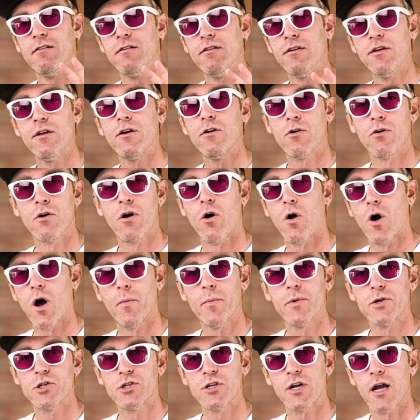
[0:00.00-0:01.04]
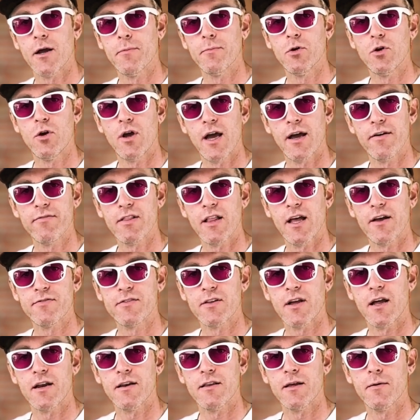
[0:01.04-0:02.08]
you don't know how much time you have left
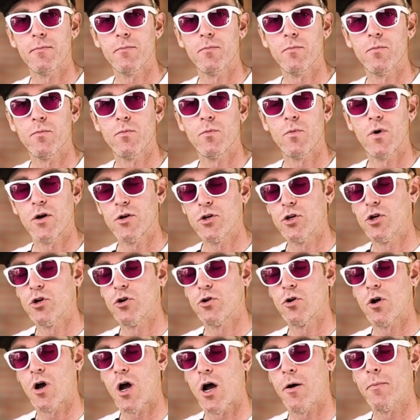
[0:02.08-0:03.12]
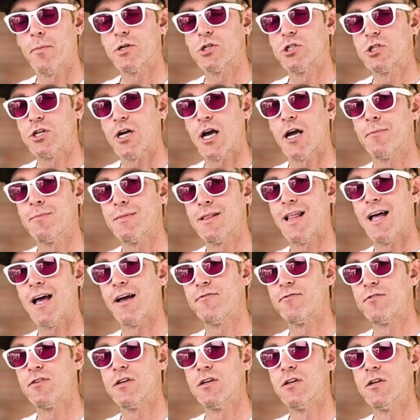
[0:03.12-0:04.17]
on them. You don't know how much time
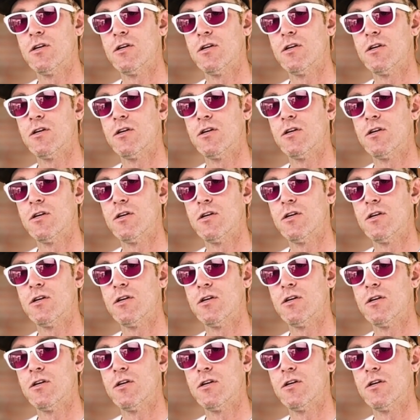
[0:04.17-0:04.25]
left